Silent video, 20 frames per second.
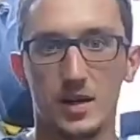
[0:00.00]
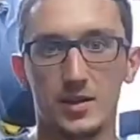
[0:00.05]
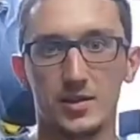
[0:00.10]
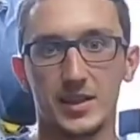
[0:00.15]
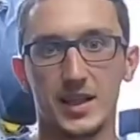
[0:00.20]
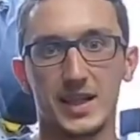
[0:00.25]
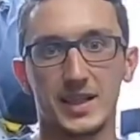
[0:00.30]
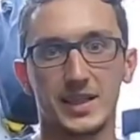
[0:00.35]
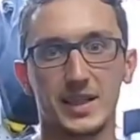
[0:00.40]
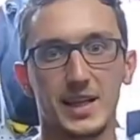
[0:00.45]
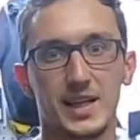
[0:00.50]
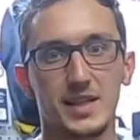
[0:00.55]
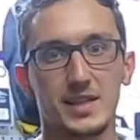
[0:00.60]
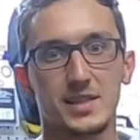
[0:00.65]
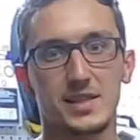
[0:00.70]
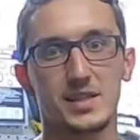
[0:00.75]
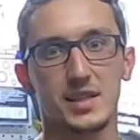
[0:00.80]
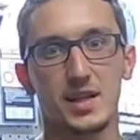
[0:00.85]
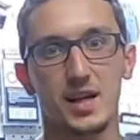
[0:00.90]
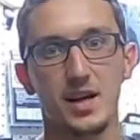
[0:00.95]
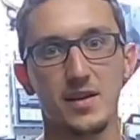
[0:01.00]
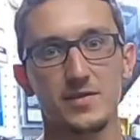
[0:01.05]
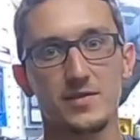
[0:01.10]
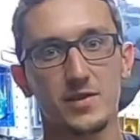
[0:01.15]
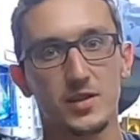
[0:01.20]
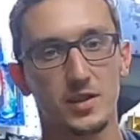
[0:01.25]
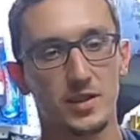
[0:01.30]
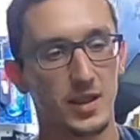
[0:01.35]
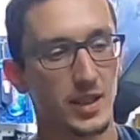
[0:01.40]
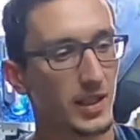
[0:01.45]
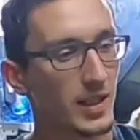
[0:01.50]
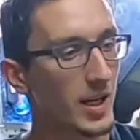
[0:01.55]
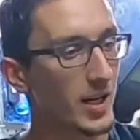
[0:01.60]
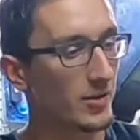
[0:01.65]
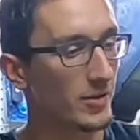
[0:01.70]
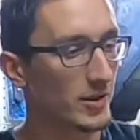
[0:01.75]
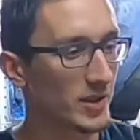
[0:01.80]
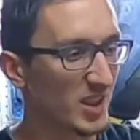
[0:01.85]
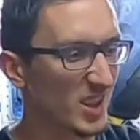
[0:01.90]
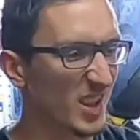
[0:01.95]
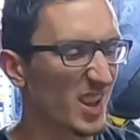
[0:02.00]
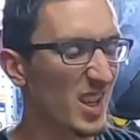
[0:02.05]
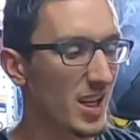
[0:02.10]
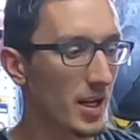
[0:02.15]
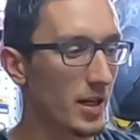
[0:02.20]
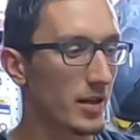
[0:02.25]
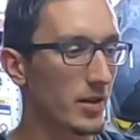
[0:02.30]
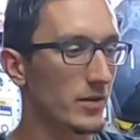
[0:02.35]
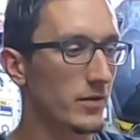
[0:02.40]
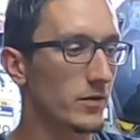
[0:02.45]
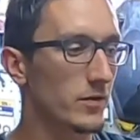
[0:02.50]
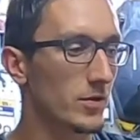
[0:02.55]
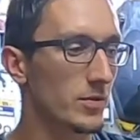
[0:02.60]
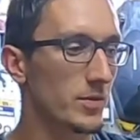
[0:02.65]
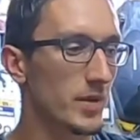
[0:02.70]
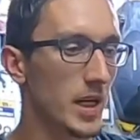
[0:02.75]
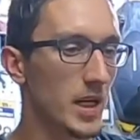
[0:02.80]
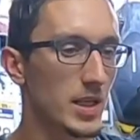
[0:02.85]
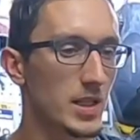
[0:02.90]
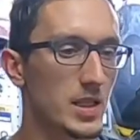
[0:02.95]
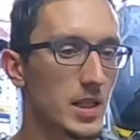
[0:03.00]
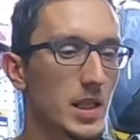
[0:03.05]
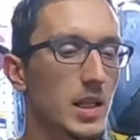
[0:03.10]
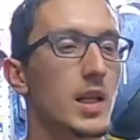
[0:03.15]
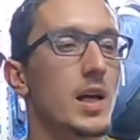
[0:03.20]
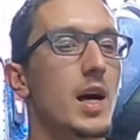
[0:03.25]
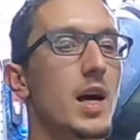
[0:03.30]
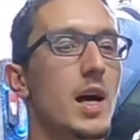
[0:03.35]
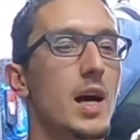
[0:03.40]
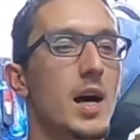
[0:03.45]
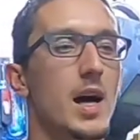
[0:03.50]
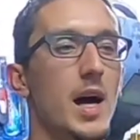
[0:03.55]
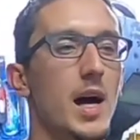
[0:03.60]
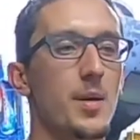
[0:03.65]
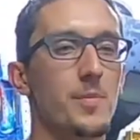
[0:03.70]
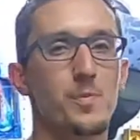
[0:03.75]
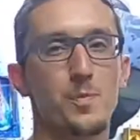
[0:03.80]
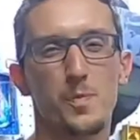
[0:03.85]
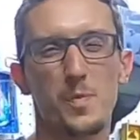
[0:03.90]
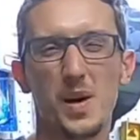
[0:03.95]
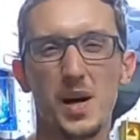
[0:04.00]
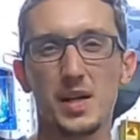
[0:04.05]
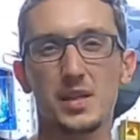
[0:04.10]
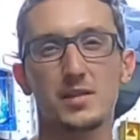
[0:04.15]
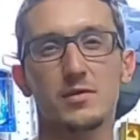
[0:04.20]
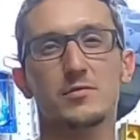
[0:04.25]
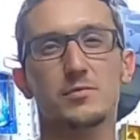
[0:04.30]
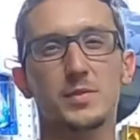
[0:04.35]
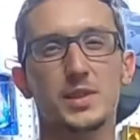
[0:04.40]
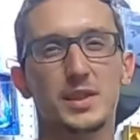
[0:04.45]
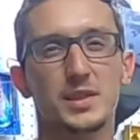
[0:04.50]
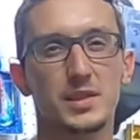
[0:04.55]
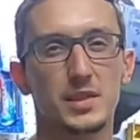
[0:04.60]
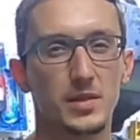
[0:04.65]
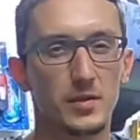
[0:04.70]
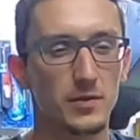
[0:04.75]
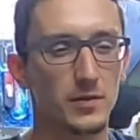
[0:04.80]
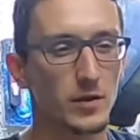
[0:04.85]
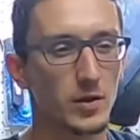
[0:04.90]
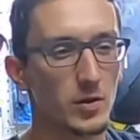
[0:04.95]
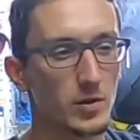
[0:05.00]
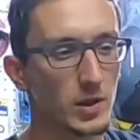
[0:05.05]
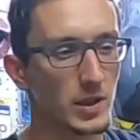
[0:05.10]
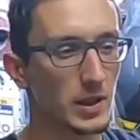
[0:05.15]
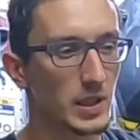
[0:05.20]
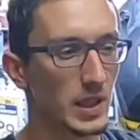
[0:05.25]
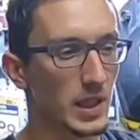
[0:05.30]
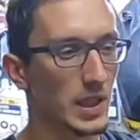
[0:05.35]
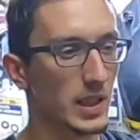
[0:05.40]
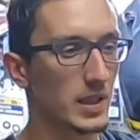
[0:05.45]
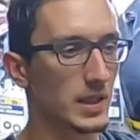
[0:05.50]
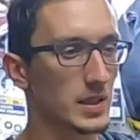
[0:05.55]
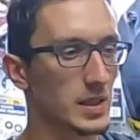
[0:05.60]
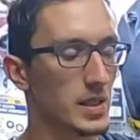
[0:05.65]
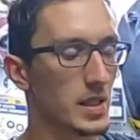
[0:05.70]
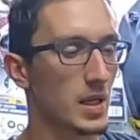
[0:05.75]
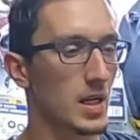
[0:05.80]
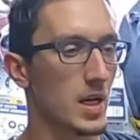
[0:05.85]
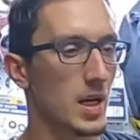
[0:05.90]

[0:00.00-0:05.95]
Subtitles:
alright guys, I feel like that was a lot of information. I might have missed a few things.